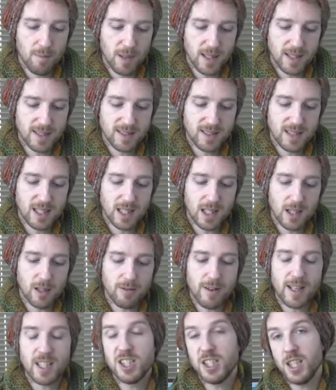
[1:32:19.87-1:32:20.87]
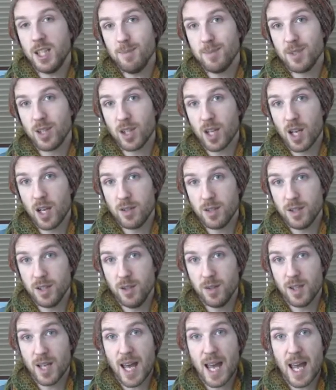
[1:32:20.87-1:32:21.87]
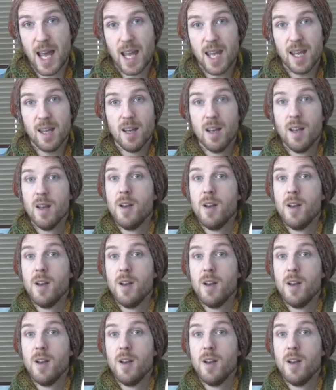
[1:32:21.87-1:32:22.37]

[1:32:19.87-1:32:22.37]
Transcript: but it's thelittlegraysheep.co.uk.